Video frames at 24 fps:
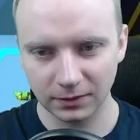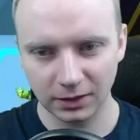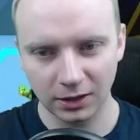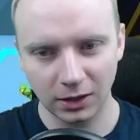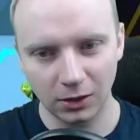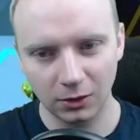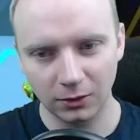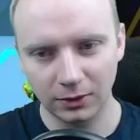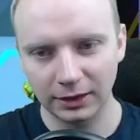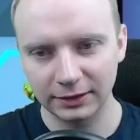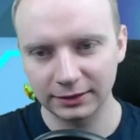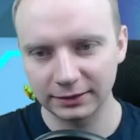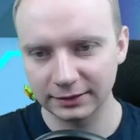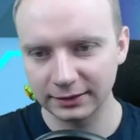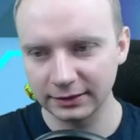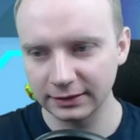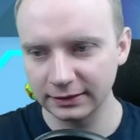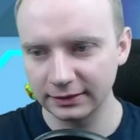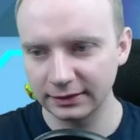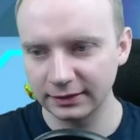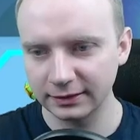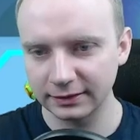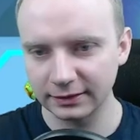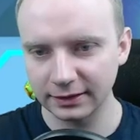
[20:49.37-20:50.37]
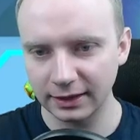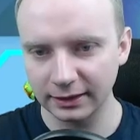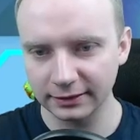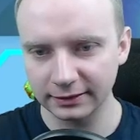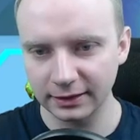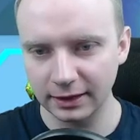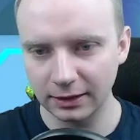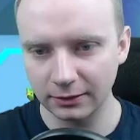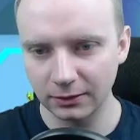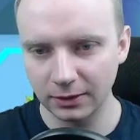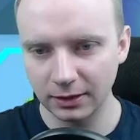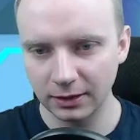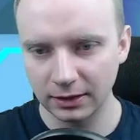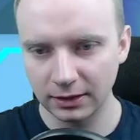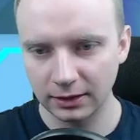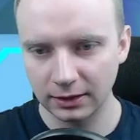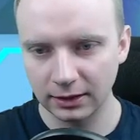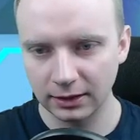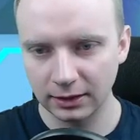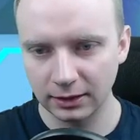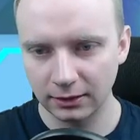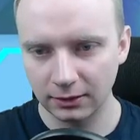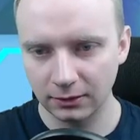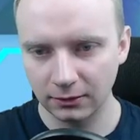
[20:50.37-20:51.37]
Oh, and he did right now.
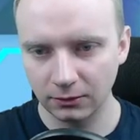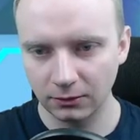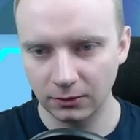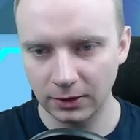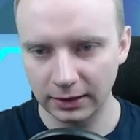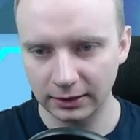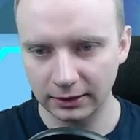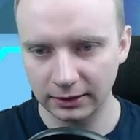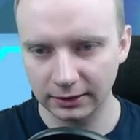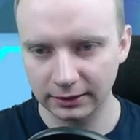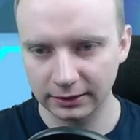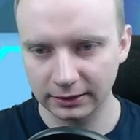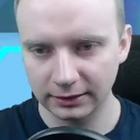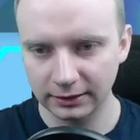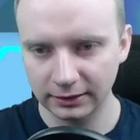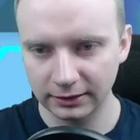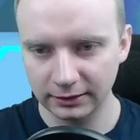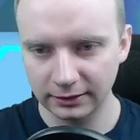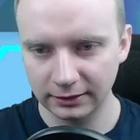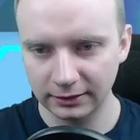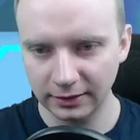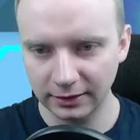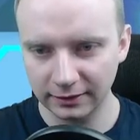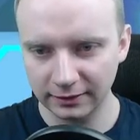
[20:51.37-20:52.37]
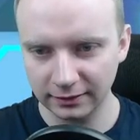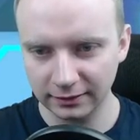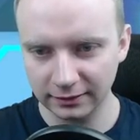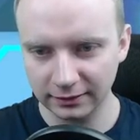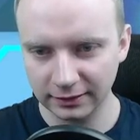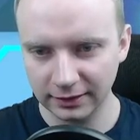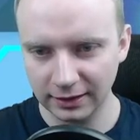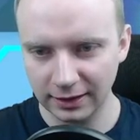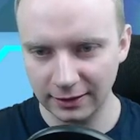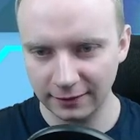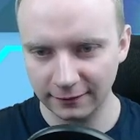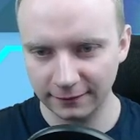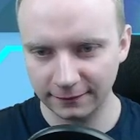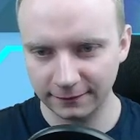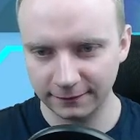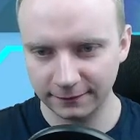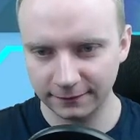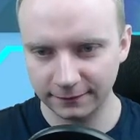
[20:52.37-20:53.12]
Well, he doesn't have...